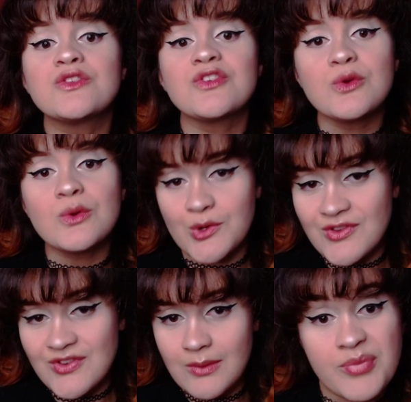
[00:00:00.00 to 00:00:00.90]
to your
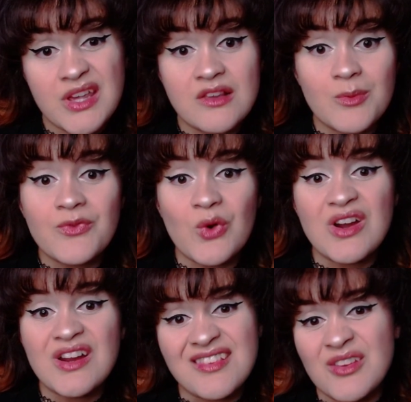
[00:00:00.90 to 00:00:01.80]
Sim, because before
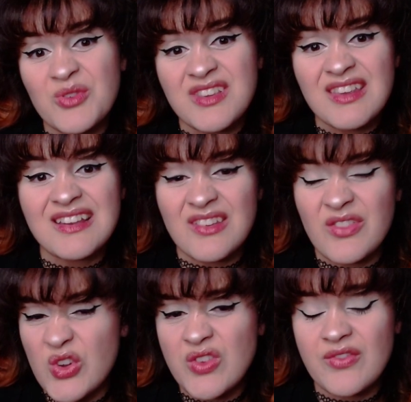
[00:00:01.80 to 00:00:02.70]
it was like
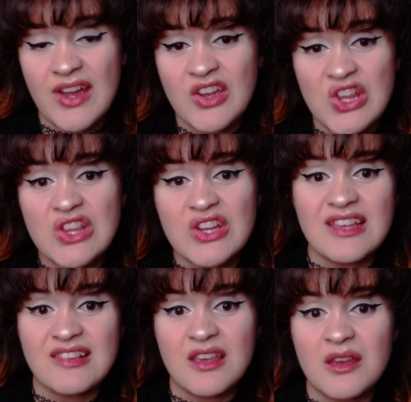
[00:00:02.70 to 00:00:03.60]
difficult to find
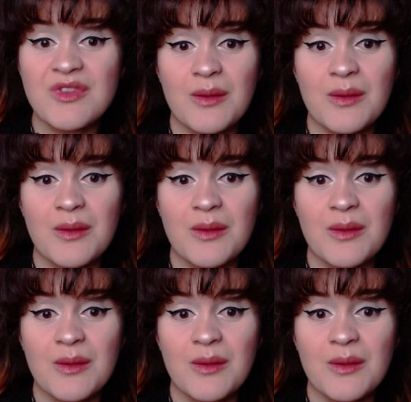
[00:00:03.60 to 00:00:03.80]
good-looking Sims. I